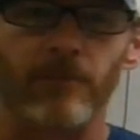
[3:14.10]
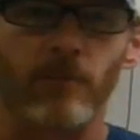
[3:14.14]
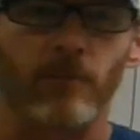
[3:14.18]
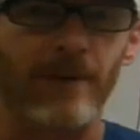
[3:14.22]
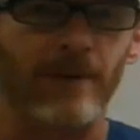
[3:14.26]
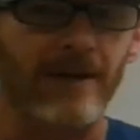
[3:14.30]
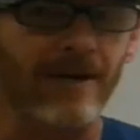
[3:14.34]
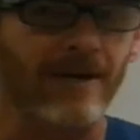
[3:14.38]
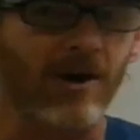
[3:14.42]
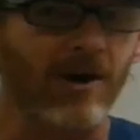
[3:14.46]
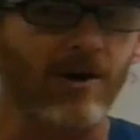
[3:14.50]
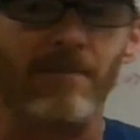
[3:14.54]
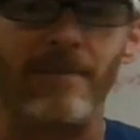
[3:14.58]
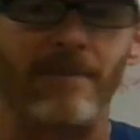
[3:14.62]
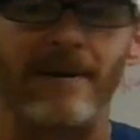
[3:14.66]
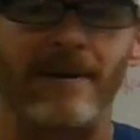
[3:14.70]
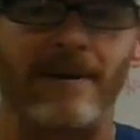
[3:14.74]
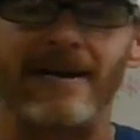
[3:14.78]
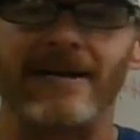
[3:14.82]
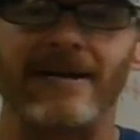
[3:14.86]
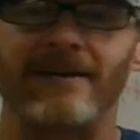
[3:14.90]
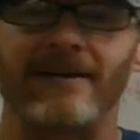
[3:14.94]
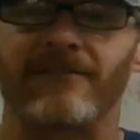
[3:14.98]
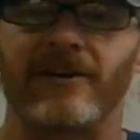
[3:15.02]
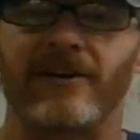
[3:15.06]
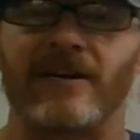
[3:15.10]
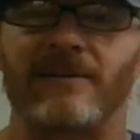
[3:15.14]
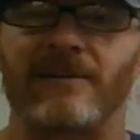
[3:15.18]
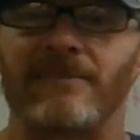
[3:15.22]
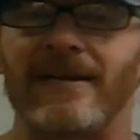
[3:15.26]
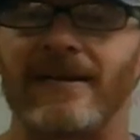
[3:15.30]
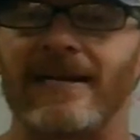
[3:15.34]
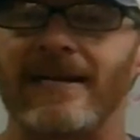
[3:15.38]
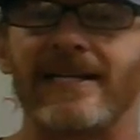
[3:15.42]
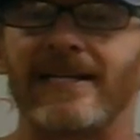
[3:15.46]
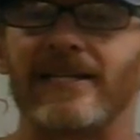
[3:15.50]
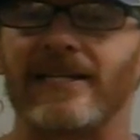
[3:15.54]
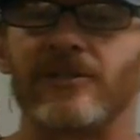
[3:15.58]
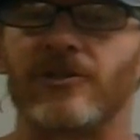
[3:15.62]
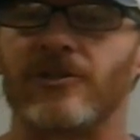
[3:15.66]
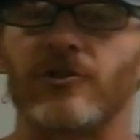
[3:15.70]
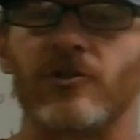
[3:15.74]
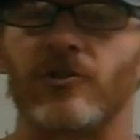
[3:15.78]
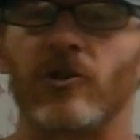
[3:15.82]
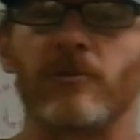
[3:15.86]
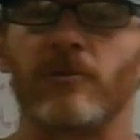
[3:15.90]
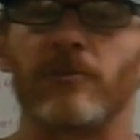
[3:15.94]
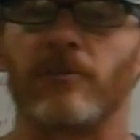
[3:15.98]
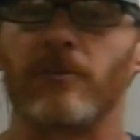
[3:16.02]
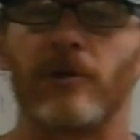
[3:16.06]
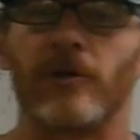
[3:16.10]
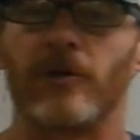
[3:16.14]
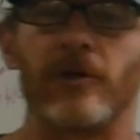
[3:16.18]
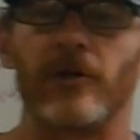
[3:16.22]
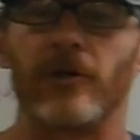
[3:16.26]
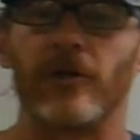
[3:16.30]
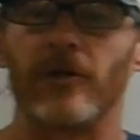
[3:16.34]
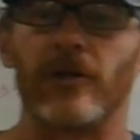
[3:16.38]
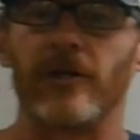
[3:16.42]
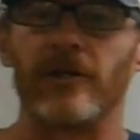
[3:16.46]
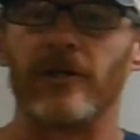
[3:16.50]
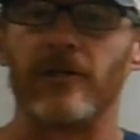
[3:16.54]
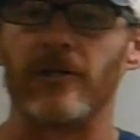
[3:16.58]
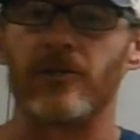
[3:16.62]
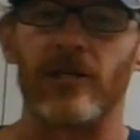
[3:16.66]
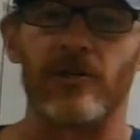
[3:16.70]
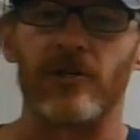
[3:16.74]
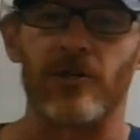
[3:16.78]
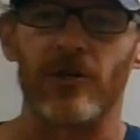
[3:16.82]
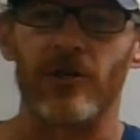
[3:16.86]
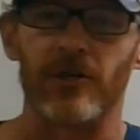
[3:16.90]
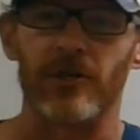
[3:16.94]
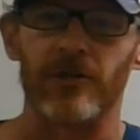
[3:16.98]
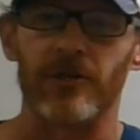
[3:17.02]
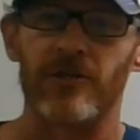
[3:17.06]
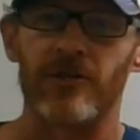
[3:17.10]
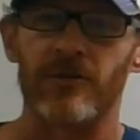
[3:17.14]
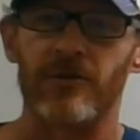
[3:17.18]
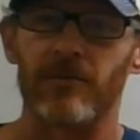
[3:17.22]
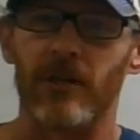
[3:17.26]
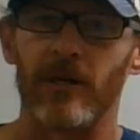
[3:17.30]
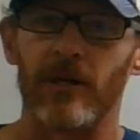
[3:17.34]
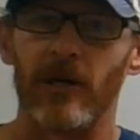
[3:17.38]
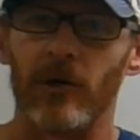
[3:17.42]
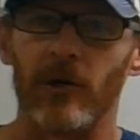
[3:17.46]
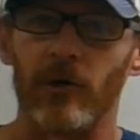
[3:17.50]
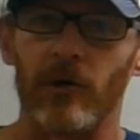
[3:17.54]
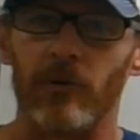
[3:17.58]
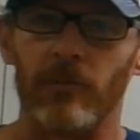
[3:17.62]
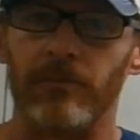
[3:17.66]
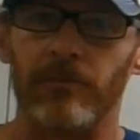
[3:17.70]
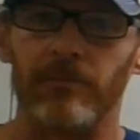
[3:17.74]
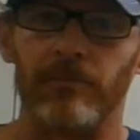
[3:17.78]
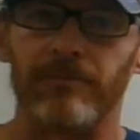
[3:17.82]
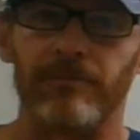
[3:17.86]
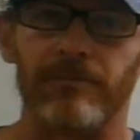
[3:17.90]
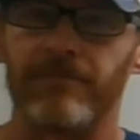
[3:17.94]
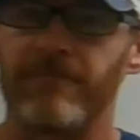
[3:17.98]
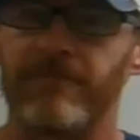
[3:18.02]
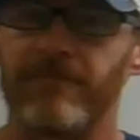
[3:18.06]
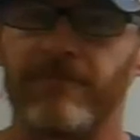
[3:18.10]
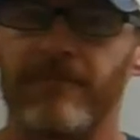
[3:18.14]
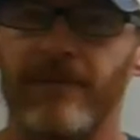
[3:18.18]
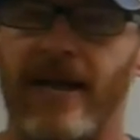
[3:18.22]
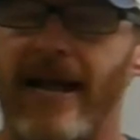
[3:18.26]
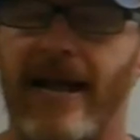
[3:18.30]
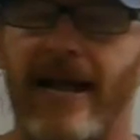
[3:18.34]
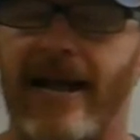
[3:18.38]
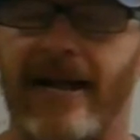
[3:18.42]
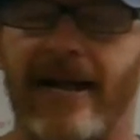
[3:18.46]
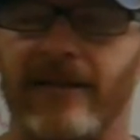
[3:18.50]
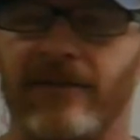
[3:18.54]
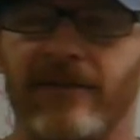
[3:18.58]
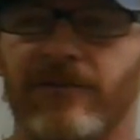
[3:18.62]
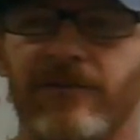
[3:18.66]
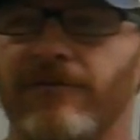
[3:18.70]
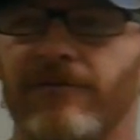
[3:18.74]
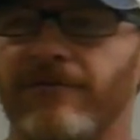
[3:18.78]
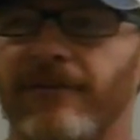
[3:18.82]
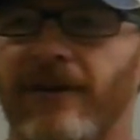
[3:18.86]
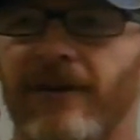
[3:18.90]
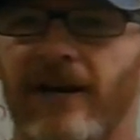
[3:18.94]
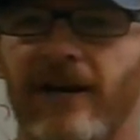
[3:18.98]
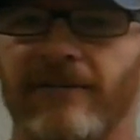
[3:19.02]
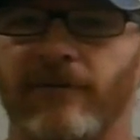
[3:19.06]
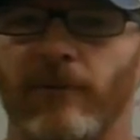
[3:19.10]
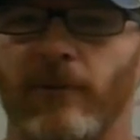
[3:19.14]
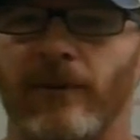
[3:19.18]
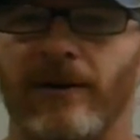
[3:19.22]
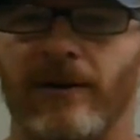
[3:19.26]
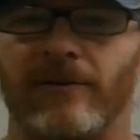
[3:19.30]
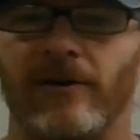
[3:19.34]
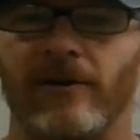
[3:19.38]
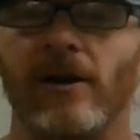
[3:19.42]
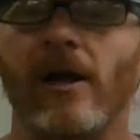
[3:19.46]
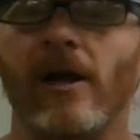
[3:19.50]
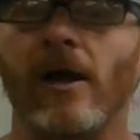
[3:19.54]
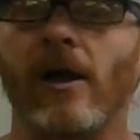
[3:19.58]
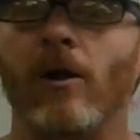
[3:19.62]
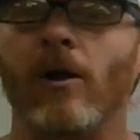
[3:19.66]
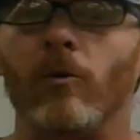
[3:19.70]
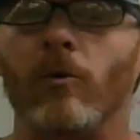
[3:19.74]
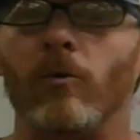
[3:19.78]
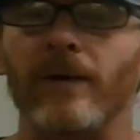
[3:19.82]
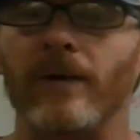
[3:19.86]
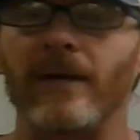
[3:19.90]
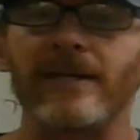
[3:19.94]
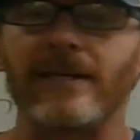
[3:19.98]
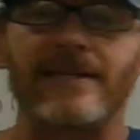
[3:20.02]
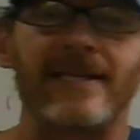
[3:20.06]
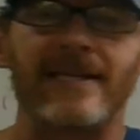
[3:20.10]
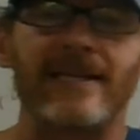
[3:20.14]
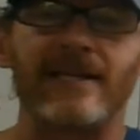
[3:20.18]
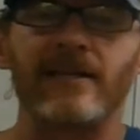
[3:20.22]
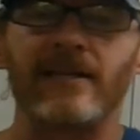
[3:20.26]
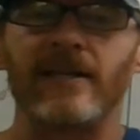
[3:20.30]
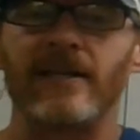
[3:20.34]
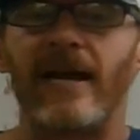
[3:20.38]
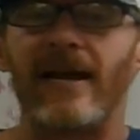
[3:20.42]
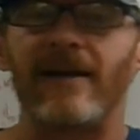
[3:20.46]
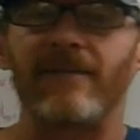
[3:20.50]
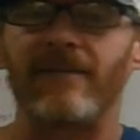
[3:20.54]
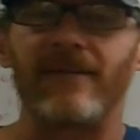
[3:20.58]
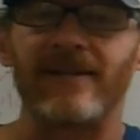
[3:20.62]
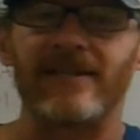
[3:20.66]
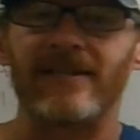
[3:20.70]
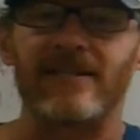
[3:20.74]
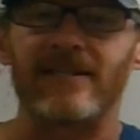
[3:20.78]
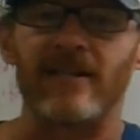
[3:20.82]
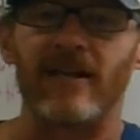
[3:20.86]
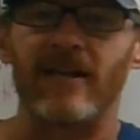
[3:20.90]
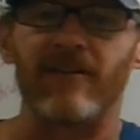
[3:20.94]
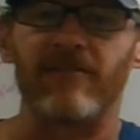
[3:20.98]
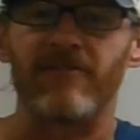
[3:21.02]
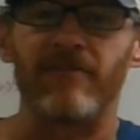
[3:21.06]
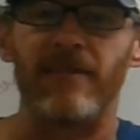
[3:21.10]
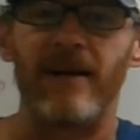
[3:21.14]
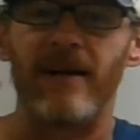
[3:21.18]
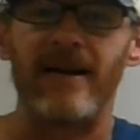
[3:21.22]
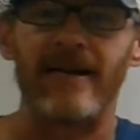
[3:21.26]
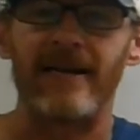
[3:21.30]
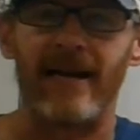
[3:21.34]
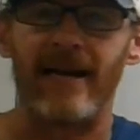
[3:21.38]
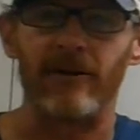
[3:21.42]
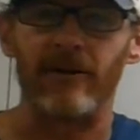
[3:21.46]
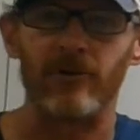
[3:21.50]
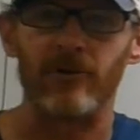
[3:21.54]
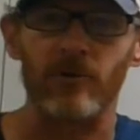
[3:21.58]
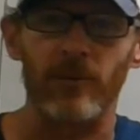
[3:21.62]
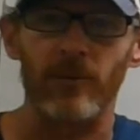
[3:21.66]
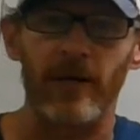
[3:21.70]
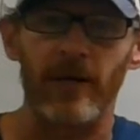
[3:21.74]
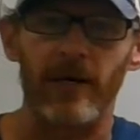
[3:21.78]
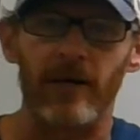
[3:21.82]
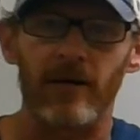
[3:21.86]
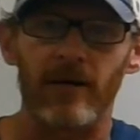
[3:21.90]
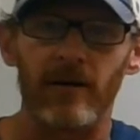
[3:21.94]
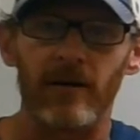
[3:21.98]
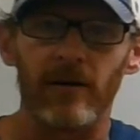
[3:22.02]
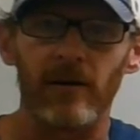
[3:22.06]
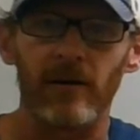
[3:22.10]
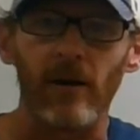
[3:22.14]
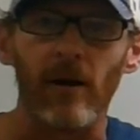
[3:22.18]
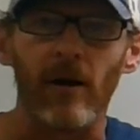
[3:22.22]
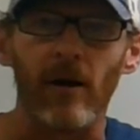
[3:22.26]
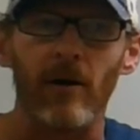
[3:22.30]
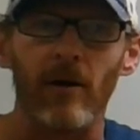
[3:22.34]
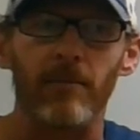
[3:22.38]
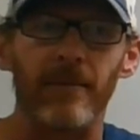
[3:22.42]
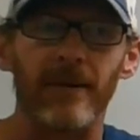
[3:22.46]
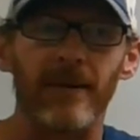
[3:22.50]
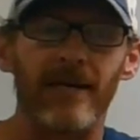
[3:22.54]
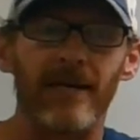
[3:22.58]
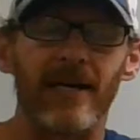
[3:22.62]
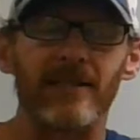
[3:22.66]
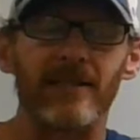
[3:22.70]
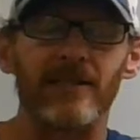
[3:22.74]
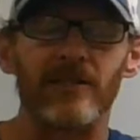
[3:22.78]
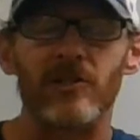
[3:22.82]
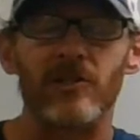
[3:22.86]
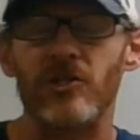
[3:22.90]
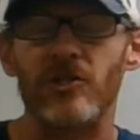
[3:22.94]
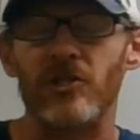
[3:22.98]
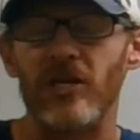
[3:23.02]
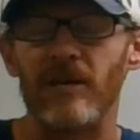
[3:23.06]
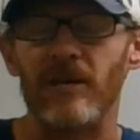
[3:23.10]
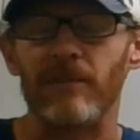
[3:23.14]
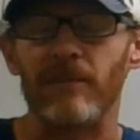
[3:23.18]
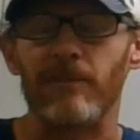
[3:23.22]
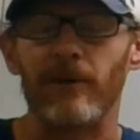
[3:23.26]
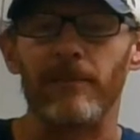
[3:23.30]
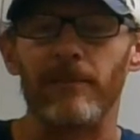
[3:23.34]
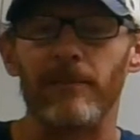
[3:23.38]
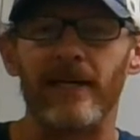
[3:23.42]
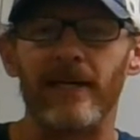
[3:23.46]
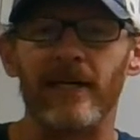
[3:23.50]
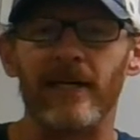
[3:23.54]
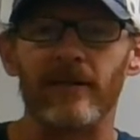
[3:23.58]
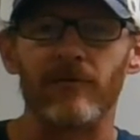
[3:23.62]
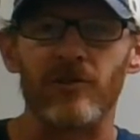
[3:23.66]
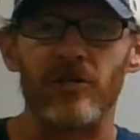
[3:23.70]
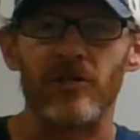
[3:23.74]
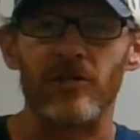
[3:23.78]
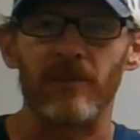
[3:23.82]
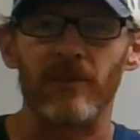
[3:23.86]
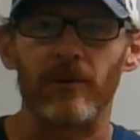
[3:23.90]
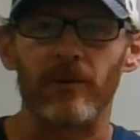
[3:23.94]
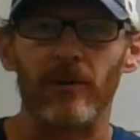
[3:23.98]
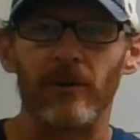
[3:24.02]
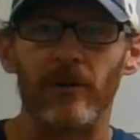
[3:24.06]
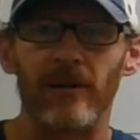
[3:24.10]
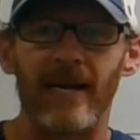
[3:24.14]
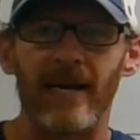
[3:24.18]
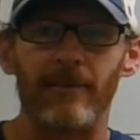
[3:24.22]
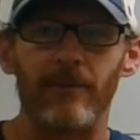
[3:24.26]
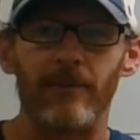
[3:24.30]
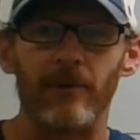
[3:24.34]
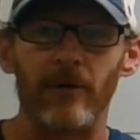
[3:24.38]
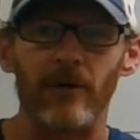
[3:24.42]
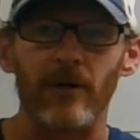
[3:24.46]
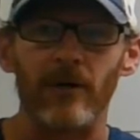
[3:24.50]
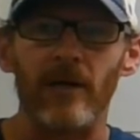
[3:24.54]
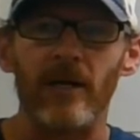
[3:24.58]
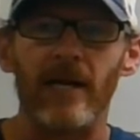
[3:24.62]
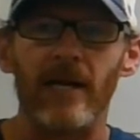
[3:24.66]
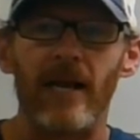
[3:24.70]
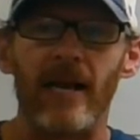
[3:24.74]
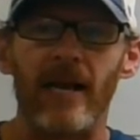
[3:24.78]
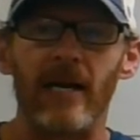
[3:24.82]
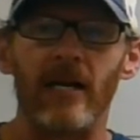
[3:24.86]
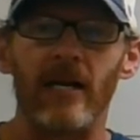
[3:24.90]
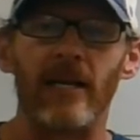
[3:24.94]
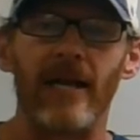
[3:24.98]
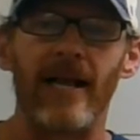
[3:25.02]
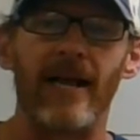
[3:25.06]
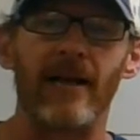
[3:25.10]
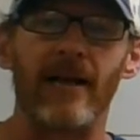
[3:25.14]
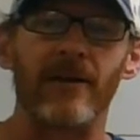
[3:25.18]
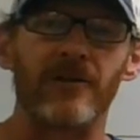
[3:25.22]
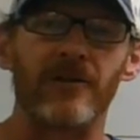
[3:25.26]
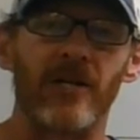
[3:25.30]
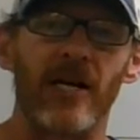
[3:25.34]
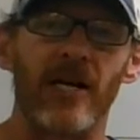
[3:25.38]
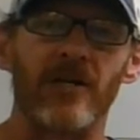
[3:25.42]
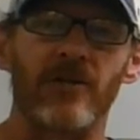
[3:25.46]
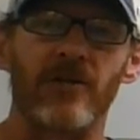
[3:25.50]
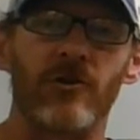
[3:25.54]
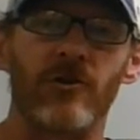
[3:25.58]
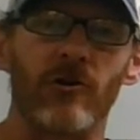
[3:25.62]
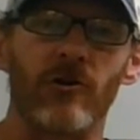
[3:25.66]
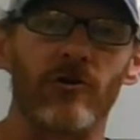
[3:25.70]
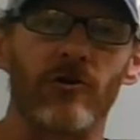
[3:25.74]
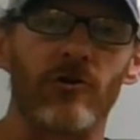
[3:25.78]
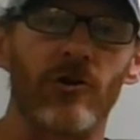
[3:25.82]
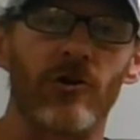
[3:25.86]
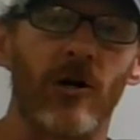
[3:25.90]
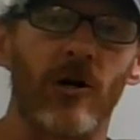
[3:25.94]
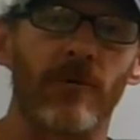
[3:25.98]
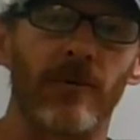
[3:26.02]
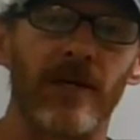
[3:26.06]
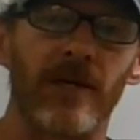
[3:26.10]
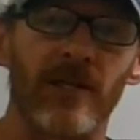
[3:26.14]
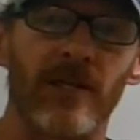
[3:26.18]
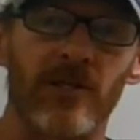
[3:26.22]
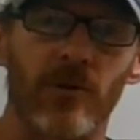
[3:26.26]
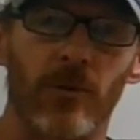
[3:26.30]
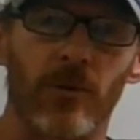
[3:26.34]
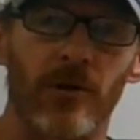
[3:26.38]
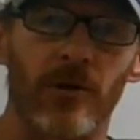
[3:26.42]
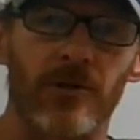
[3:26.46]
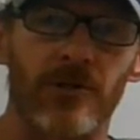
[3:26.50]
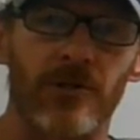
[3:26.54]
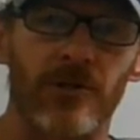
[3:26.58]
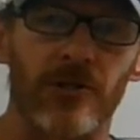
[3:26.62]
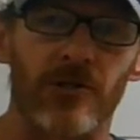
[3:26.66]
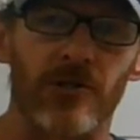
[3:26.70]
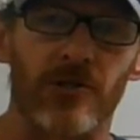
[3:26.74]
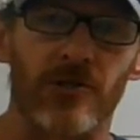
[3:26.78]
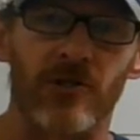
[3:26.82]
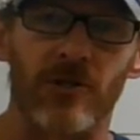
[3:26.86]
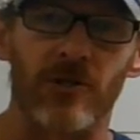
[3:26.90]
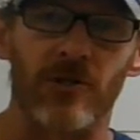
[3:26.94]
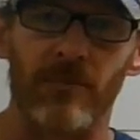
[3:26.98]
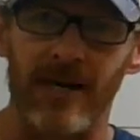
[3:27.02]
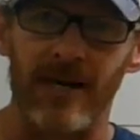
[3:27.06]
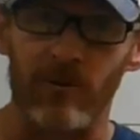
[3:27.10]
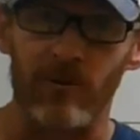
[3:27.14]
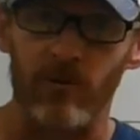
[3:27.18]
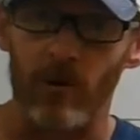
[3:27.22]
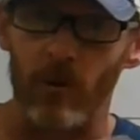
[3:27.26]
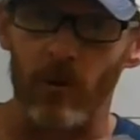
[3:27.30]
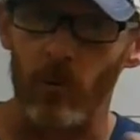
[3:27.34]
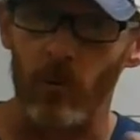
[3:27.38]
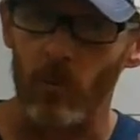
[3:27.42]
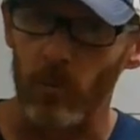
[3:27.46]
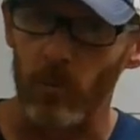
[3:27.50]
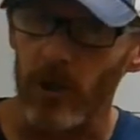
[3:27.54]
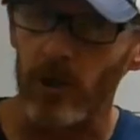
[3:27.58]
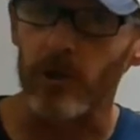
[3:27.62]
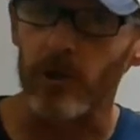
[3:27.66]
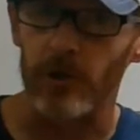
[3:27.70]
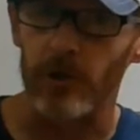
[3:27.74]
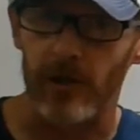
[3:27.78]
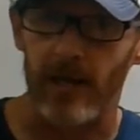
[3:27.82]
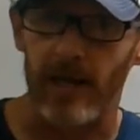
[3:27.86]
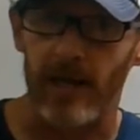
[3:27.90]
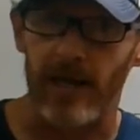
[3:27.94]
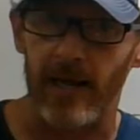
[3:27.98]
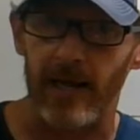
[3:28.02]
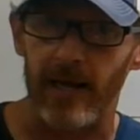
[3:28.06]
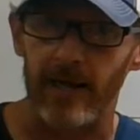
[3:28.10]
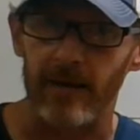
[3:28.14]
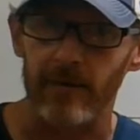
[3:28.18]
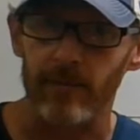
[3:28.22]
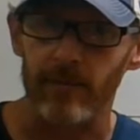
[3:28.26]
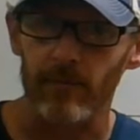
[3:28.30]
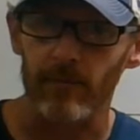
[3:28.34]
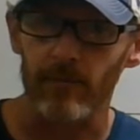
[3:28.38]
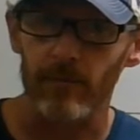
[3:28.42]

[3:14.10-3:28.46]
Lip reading: we don't make very many consumer goods, T-shirts, hats, iPhone, whatever. We tend to have that stuff made elsewhere because it's cheaper, because of cheaper labor, and it allows us to use our resources to make what we're good at.